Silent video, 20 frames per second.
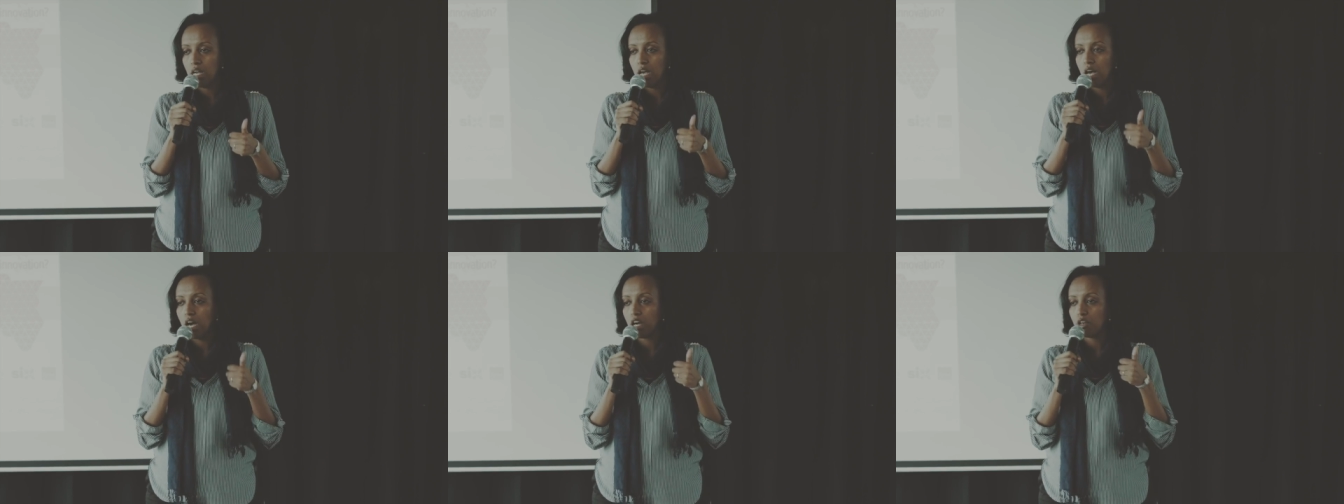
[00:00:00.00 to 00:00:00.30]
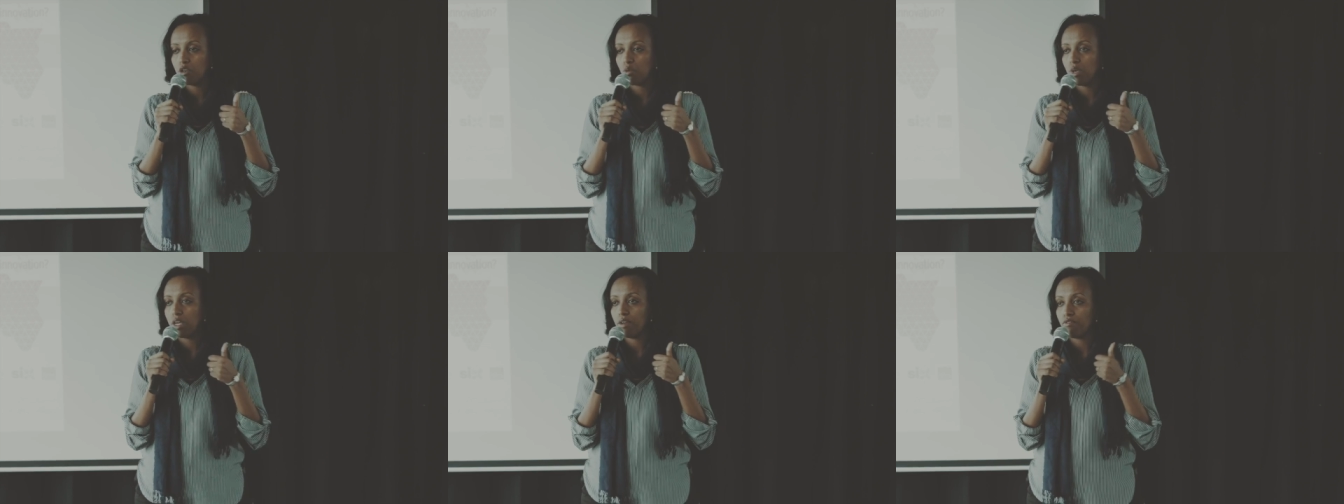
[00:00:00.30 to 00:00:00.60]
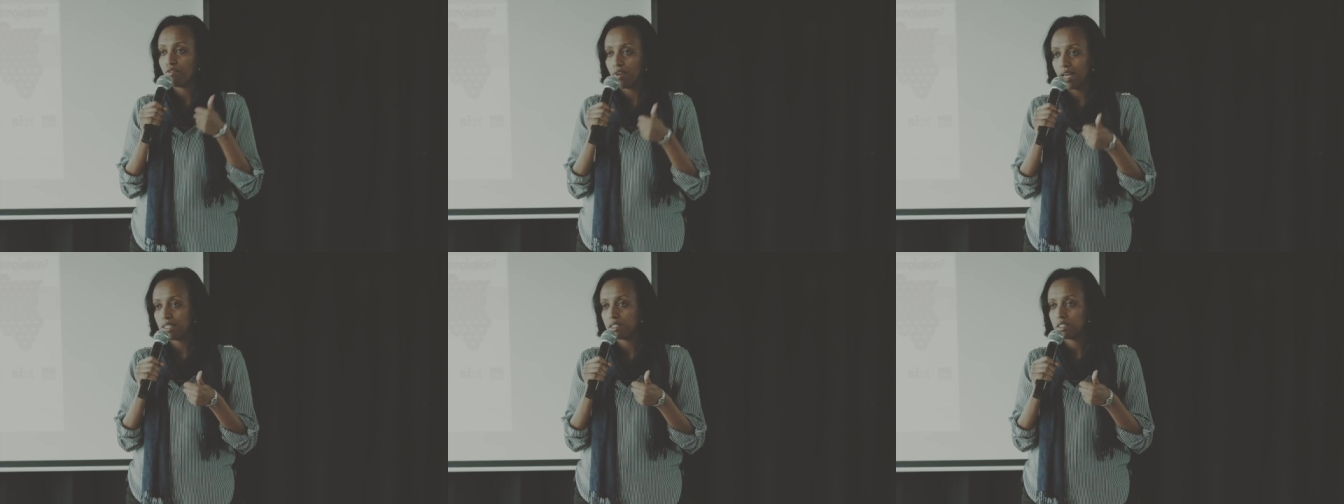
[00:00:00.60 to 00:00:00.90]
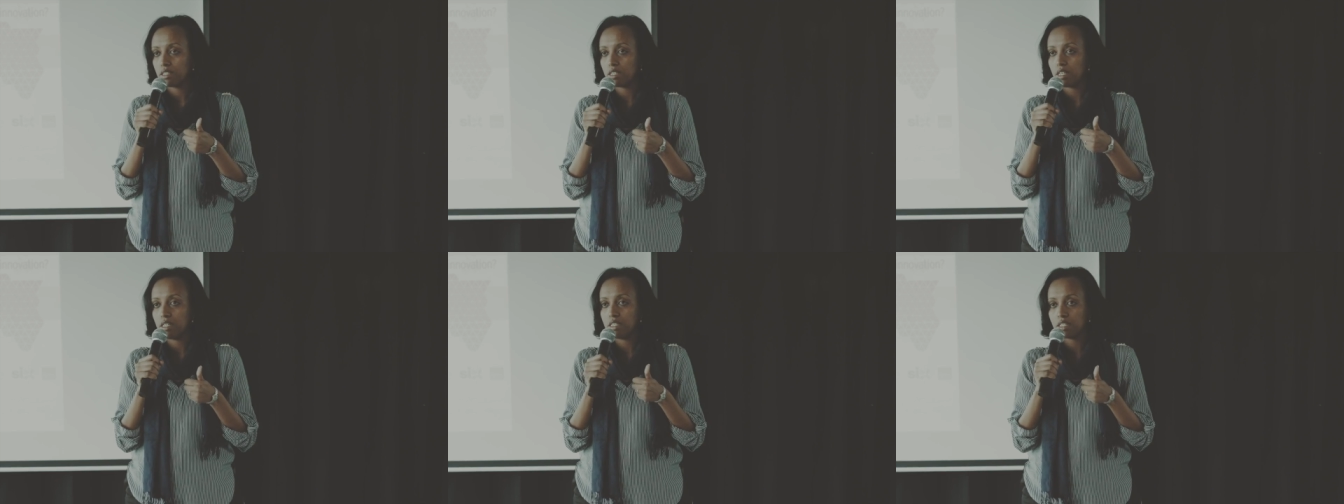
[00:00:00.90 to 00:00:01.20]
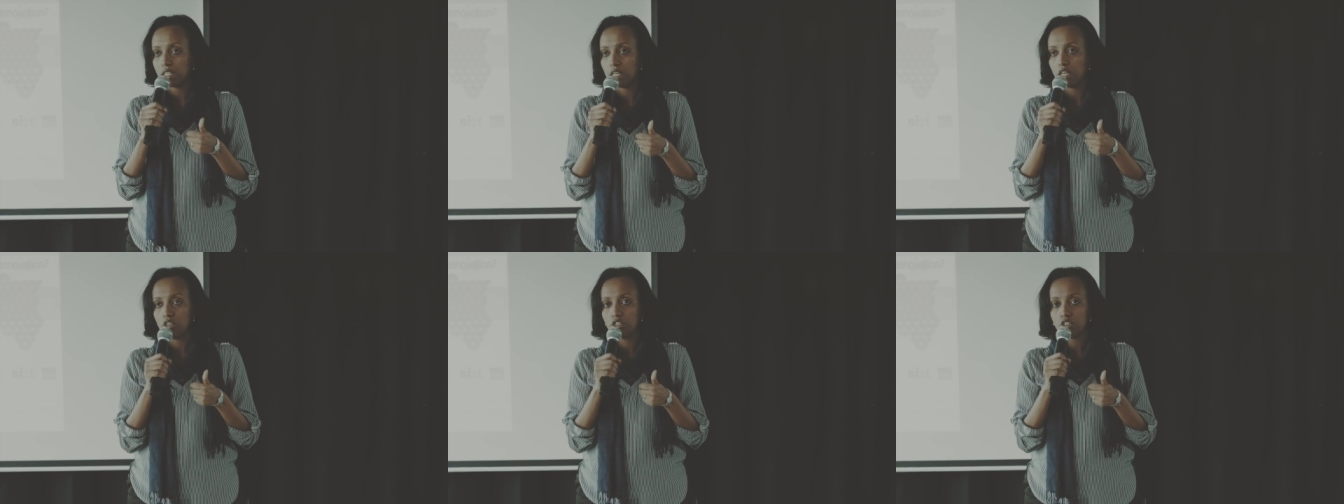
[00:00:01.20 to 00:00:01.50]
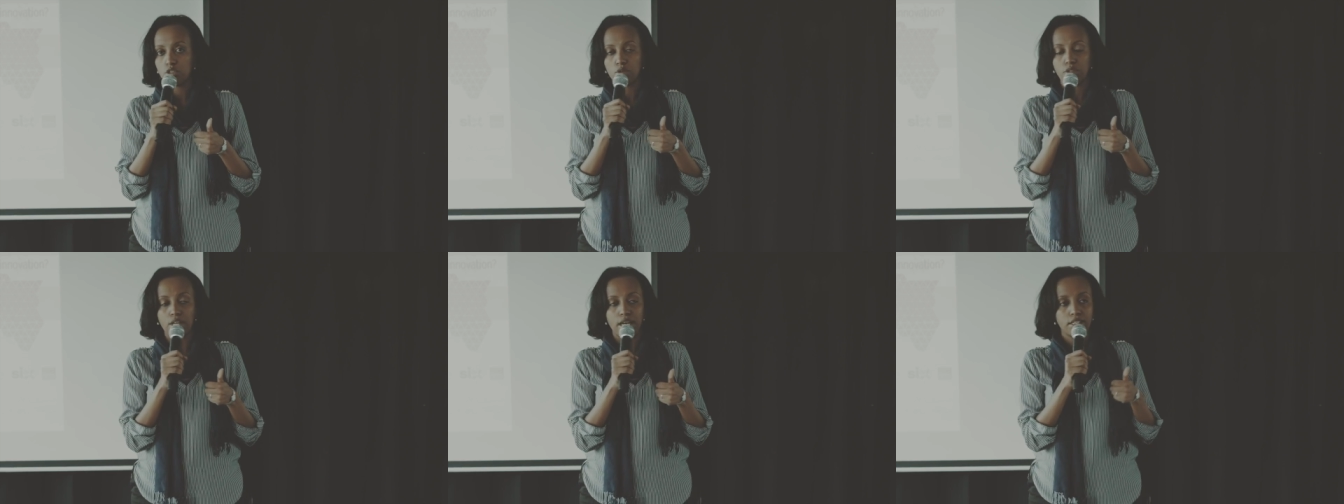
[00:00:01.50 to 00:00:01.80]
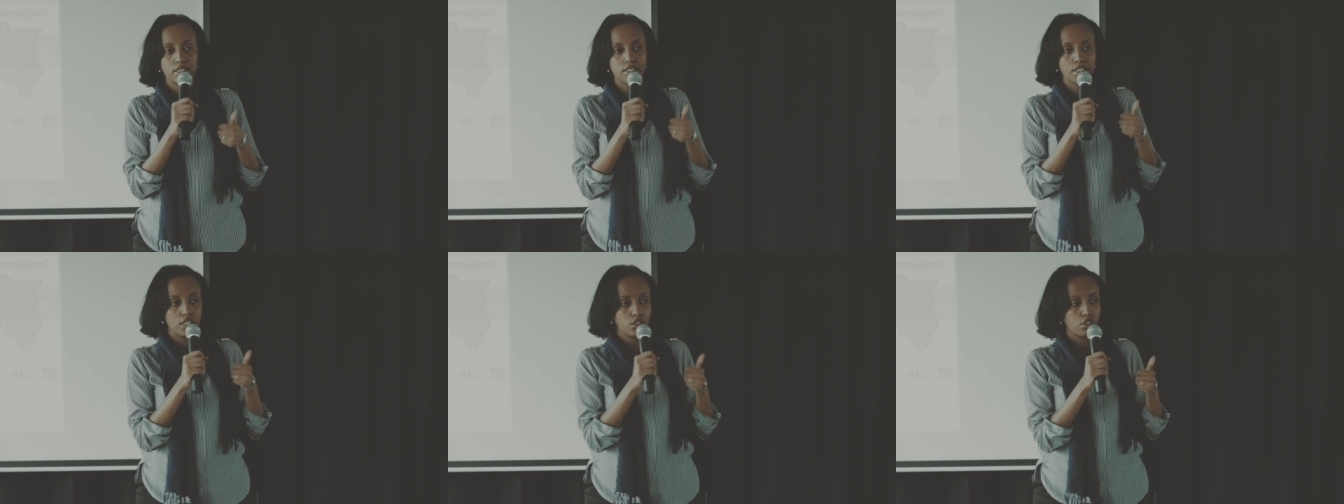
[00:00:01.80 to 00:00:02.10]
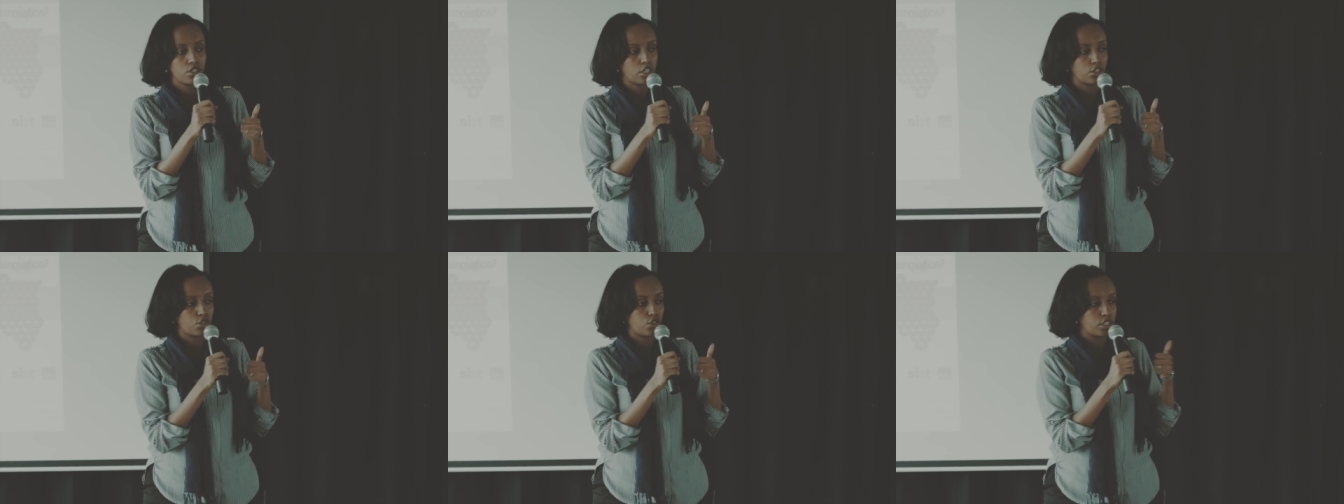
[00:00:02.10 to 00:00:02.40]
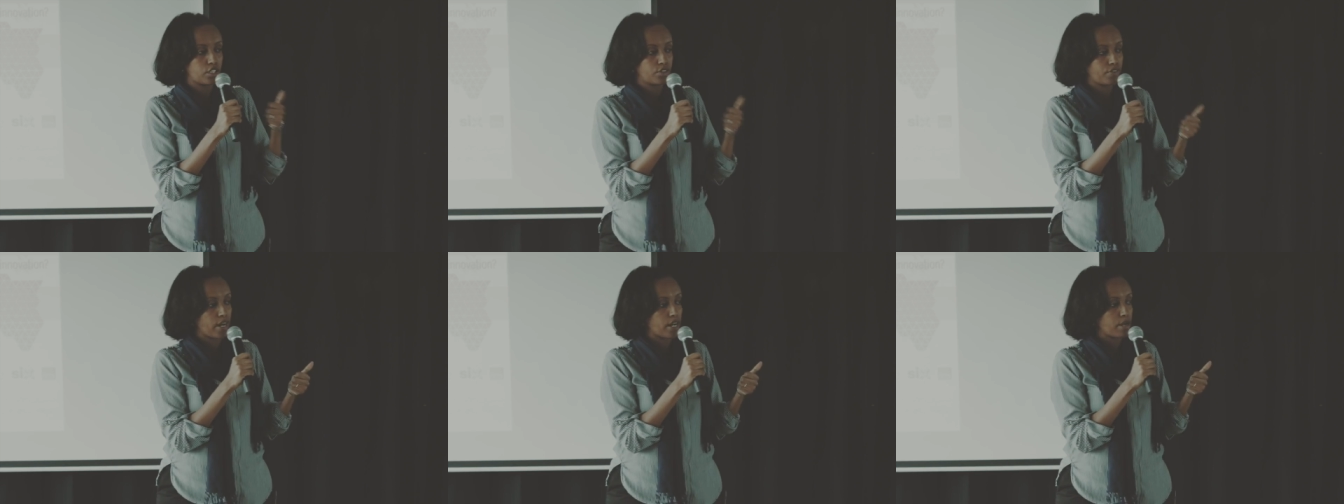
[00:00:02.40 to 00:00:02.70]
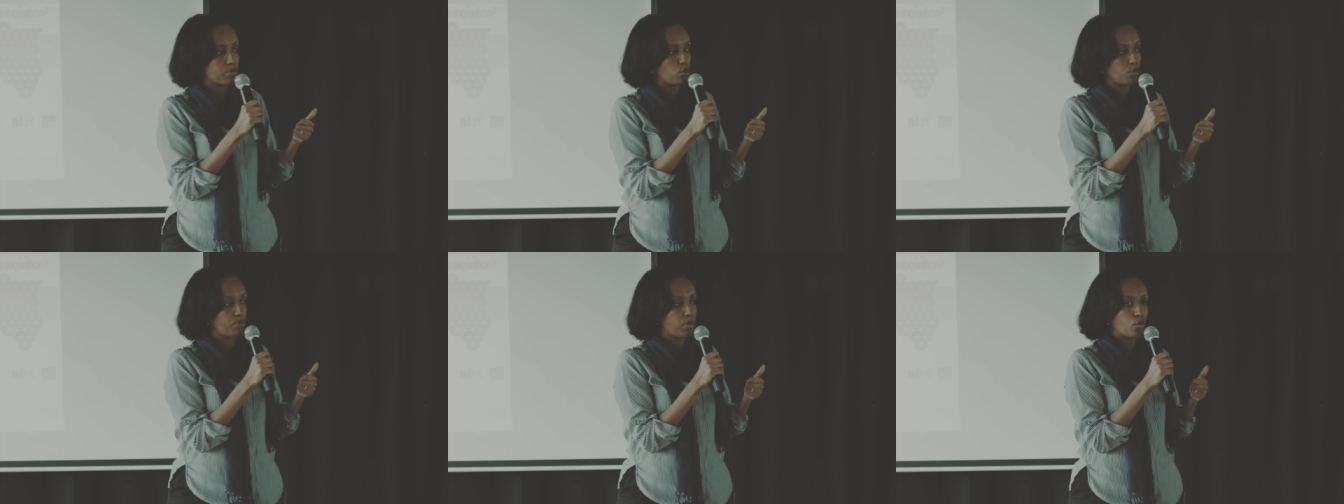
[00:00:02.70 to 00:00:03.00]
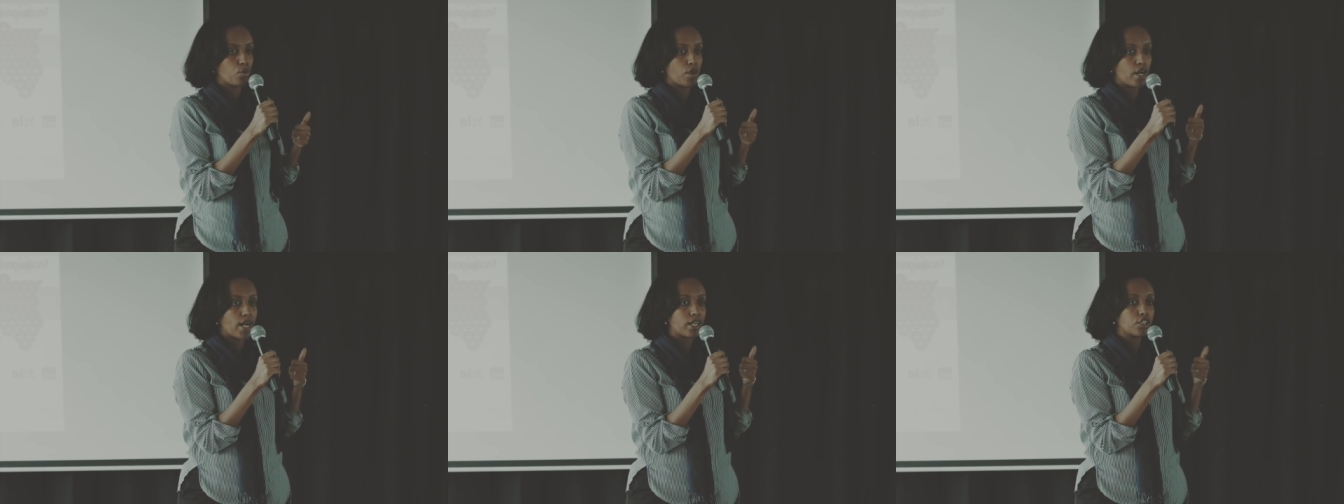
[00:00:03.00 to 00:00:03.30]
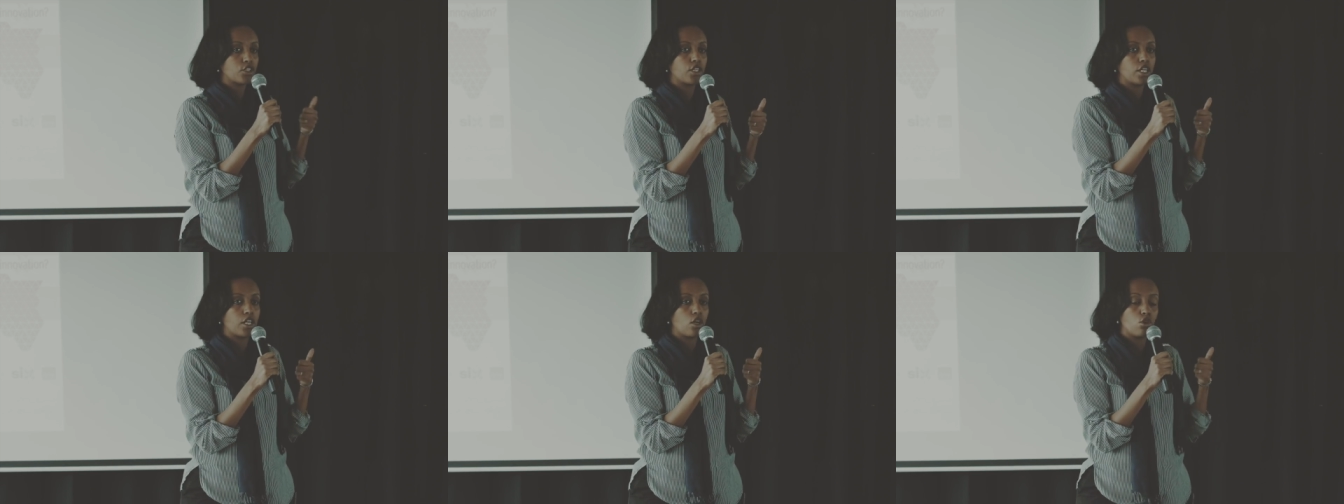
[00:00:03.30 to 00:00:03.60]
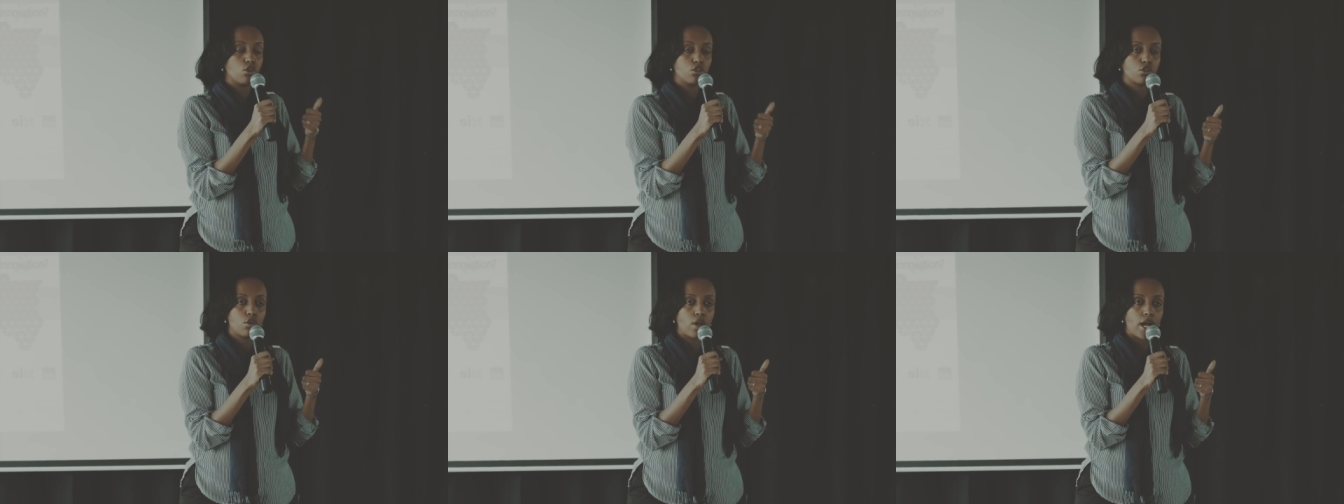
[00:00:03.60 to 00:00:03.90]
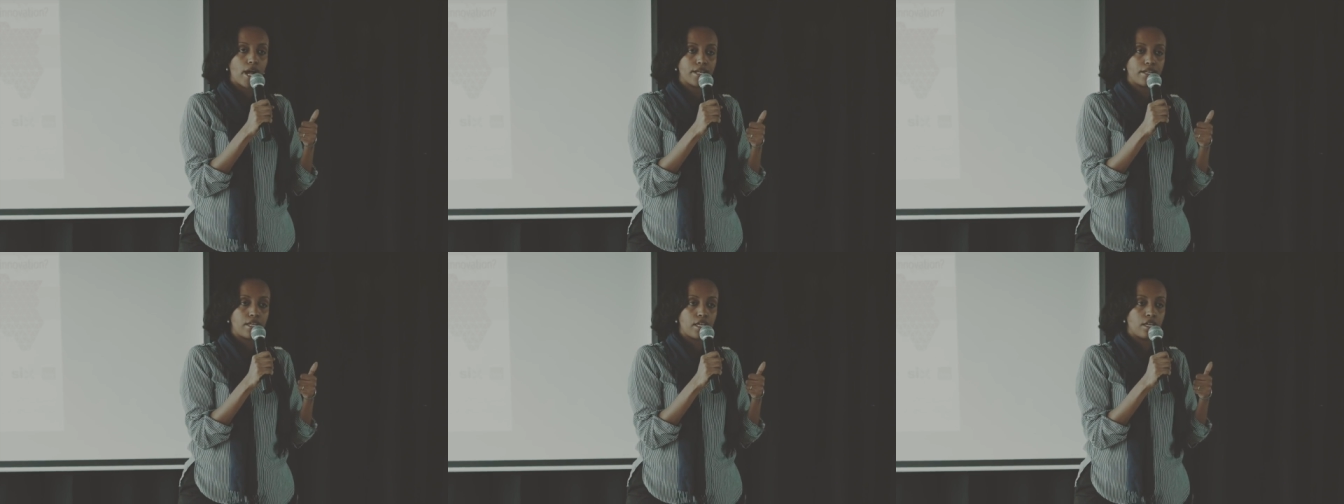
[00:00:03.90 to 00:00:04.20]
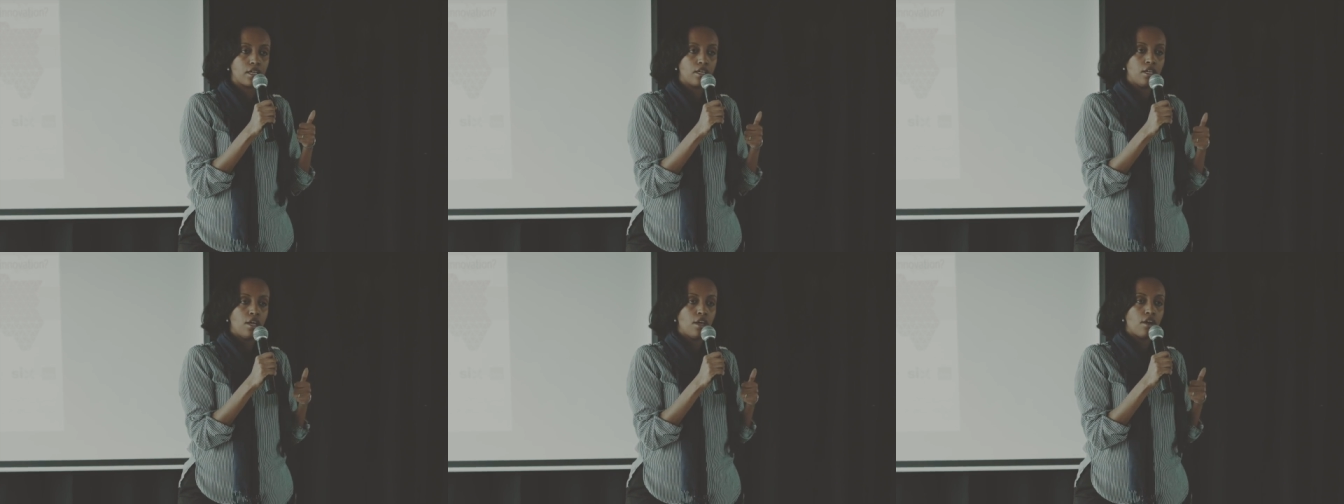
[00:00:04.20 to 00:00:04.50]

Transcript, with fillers: How do we invest in skills so that skills are transferable, but we're actually also adding